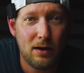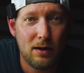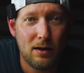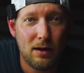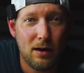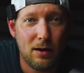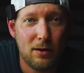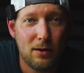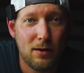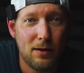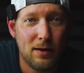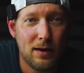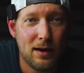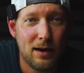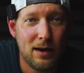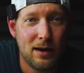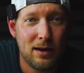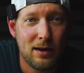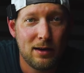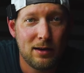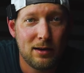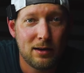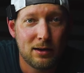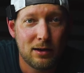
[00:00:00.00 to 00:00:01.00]
other
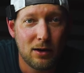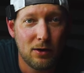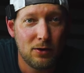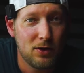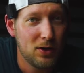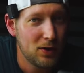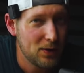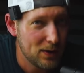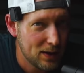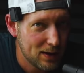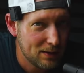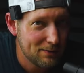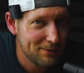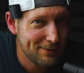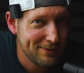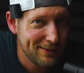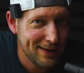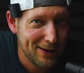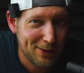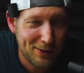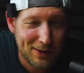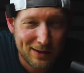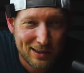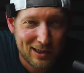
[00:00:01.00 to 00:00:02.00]
than go do it.
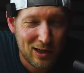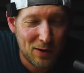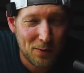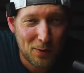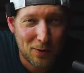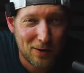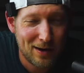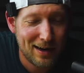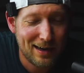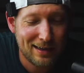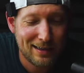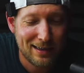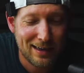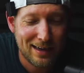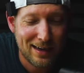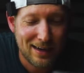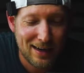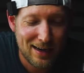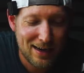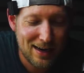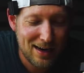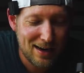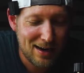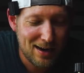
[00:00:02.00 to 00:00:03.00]
It was super easy.
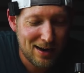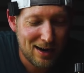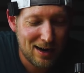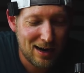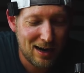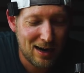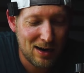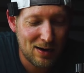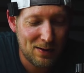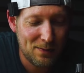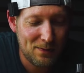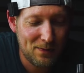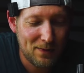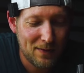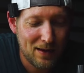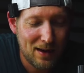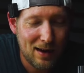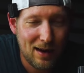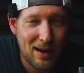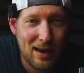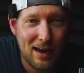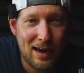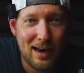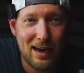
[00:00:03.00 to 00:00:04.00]

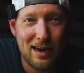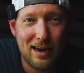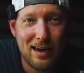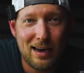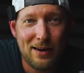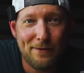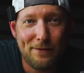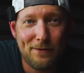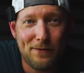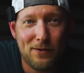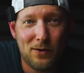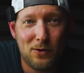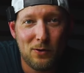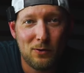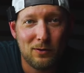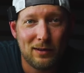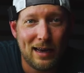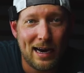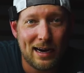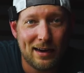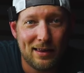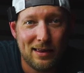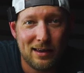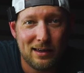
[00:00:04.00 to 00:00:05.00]
Hey, if you
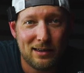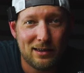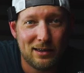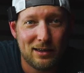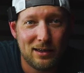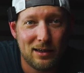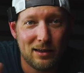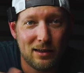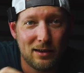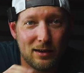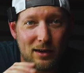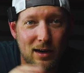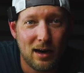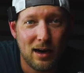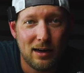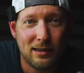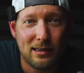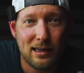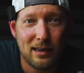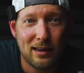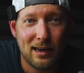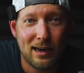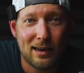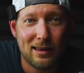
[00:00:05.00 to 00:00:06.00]
like this
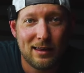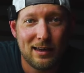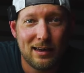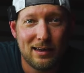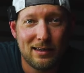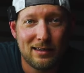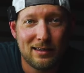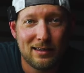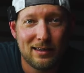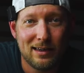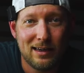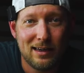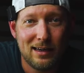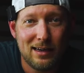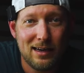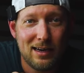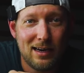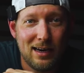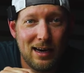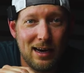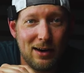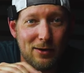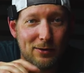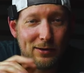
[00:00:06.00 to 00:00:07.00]
content like this,
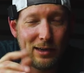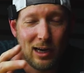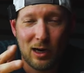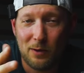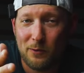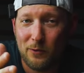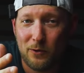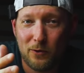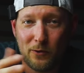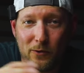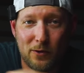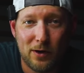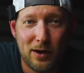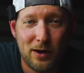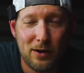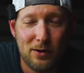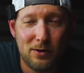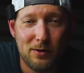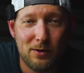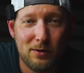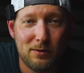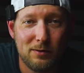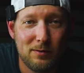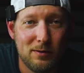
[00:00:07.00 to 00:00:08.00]
and it was helpful for
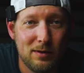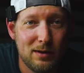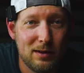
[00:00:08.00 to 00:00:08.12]
you,